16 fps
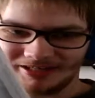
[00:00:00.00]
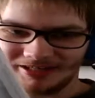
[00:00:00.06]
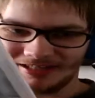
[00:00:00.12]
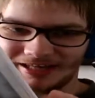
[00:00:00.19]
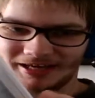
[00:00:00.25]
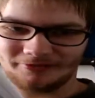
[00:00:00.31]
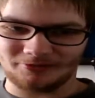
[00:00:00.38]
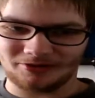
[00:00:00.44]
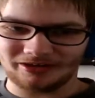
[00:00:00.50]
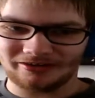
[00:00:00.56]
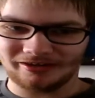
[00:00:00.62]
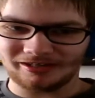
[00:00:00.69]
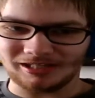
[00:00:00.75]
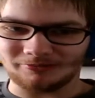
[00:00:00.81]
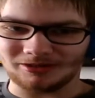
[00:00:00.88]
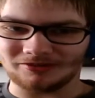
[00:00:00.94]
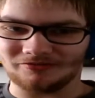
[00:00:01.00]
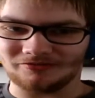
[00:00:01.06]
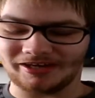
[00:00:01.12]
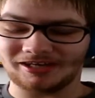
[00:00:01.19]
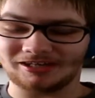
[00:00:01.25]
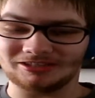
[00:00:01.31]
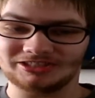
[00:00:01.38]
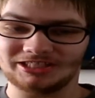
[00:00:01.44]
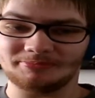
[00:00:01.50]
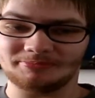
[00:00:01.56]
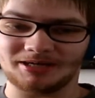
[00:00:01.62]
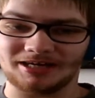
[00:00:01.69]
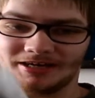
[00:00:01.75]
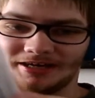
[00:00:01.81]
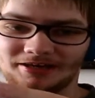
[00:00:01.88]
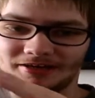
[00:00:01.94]
But I really want to thank
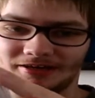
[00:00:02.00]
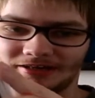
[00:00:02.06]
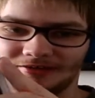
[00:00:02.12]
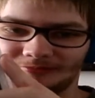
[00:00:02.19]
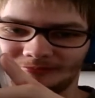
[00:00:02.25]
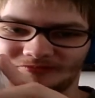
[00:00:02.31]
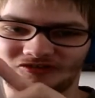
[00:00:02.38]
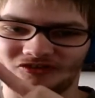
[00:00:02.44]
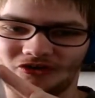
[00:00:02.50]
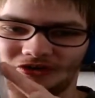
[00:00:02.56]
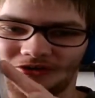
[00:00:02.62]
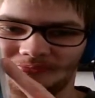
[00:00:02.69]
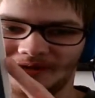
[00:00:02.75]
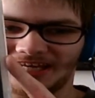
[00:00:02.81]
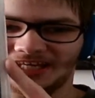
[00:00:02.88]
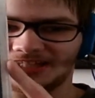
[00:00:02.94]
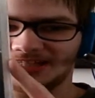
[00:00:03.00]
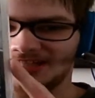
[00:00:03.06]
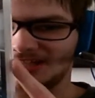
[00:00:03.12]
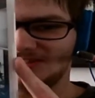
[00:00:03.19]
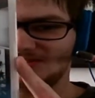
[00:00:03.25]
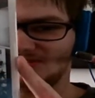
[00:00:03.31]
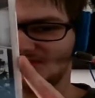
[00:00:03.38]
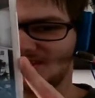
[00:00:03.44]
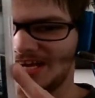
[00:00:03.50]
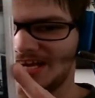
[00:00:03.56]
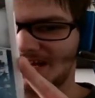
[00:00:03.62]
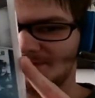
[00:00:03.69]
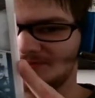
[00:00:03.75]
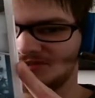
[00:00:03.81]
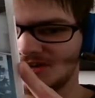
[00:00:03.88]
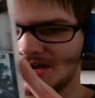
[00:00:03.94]
Kojima uh, for making these
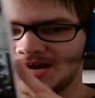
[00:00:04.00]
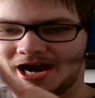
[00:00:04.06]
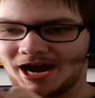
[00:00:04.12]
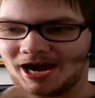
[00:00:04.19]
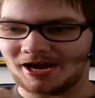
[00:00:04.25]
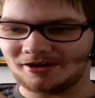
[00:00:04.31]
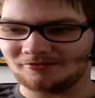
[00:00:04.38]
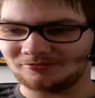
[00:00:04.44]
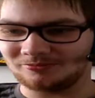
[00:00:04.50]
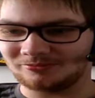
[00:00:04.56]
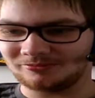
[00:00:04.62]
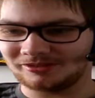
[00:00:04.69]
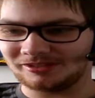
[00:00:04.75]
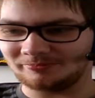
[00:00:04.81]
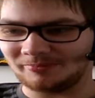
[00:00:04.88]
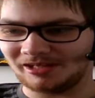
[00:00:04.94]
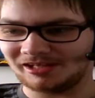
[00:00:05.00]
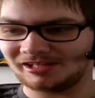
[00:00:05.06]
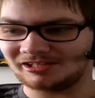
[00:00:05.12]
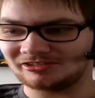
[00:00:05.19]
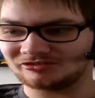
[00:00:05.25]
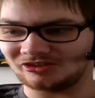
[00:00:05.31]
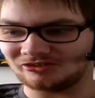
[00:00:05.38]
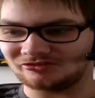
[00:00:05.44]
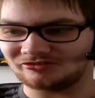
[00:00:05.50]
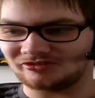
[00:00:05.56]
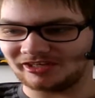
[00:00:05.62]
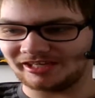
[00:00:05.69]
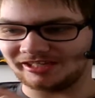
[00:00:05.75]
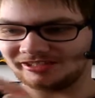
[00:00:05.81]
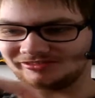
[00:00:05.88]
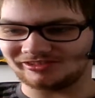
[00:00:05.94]
games. I, the Metal Gear Solid
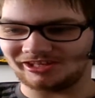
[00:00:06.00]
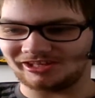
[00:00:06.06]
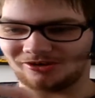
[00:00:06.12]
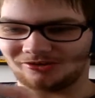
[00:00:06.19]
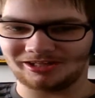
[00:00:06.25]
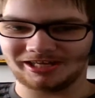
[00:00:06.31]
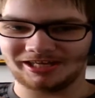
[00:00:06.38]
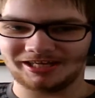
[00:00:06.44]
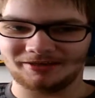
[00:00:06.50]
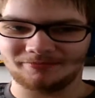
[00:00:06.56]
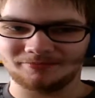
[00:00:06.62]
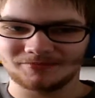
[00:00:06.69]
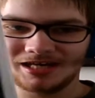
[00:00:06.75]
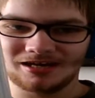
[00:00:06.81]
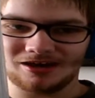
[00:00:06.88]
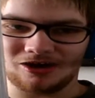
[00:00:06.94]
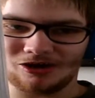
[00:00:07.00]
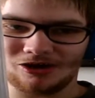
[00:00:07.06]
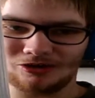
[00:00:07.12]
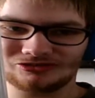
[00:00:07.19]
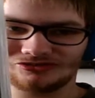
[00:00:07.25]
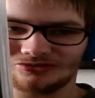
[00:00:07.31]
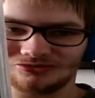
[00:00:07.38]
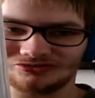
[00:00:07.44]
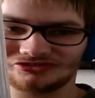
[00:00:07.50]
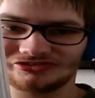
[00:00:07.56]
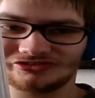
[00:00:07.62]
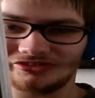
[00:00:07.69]
3 is the only old school